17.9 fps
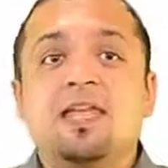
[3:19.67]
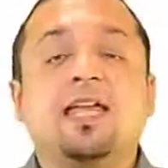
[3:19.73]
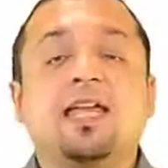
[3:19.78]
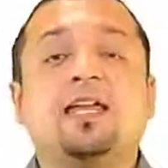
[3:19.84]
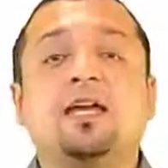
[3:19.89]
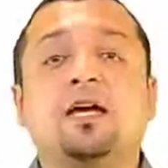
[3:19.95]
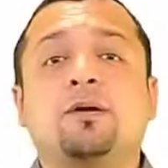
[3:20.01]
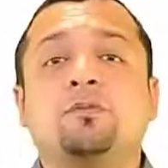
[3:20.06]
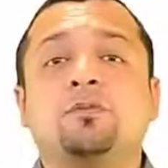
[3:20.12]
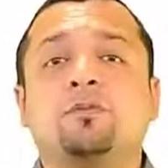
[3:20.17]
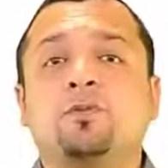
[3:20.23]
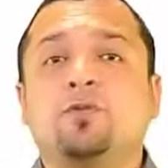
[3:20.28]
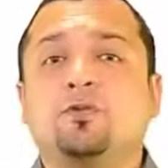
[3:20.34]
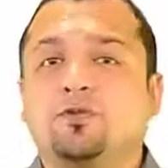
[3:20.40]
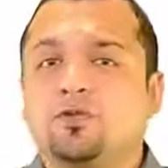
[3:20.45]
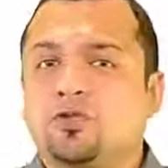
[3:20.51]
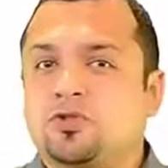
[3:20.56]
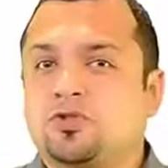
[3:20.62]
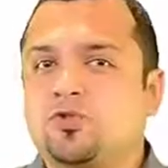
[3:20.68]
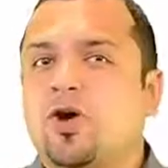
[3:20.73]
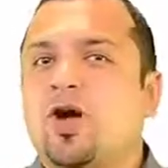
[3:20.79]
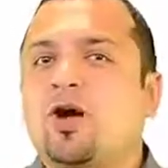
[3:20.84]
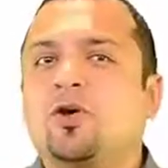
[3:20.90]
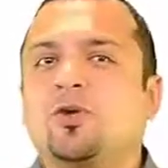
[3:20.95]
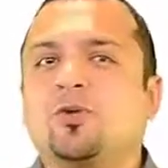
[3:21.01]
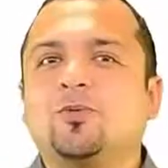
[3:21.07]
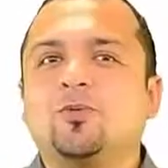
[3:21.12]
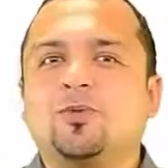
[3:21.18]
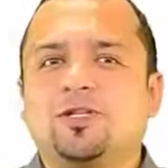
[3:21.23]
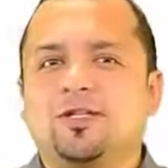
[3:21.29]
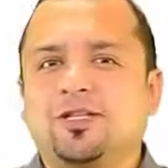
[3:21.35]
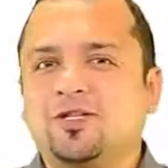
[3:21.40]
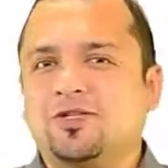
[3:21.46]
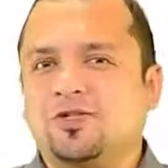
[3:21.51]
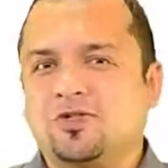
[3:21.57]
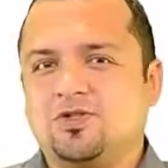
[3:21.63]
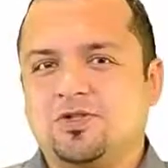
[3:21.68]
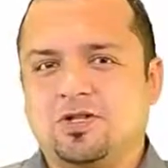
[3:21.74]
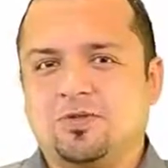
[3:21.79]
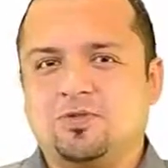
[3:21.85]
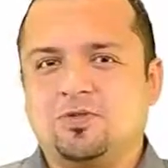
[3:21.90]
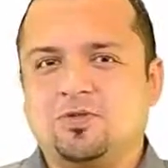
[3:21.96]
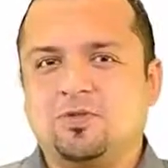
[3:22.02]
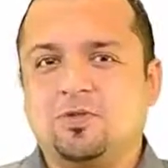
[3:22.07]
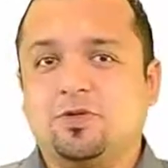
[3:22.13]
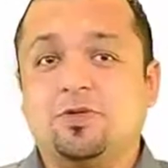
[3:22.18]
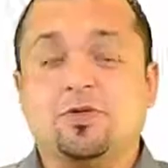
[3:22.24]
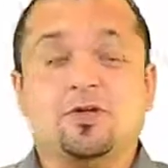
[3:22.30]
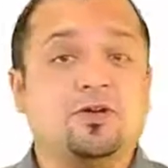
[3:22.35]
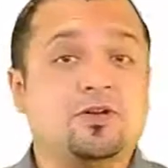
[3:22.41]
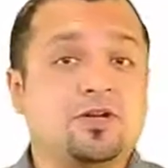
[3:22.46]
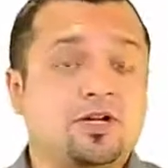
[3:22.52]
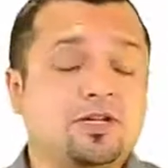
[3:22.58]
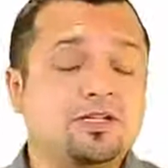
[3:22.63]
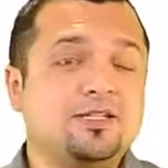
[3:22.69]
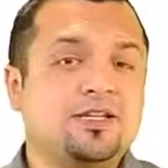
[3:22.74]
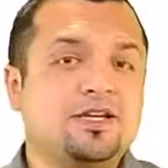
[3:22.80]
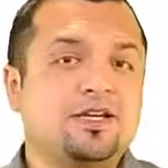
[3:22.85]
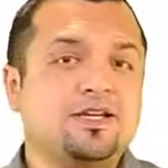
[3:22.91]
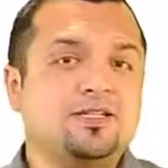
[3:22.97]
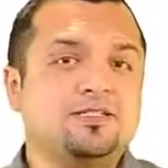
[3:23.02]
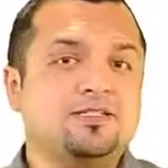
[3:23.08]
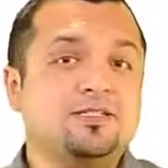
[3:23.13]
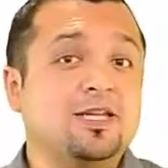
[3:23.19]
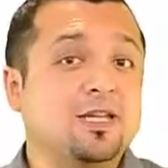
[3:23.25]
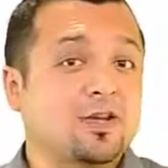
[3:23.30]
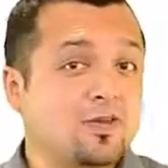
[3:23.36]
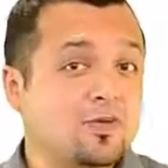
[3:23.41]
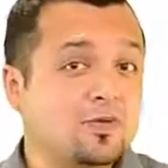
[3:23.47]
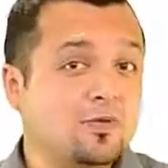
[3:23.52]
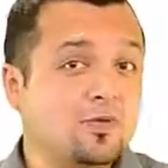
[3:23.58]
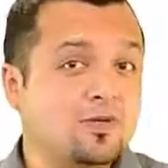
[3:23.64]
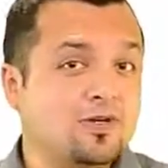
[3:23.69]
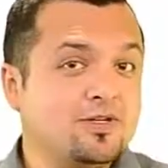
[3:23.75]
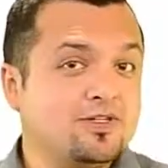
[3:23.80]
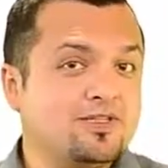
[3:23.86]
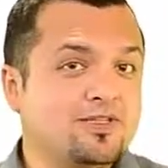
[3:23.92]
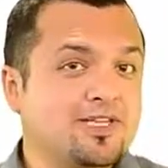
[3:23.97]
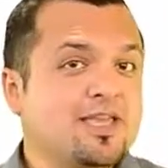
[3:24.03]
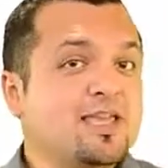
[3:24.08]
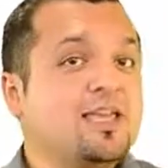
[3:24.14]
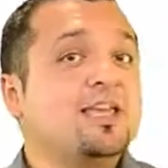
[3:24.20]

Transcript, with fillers: It helps build stronger relationships with your contacts. In other words,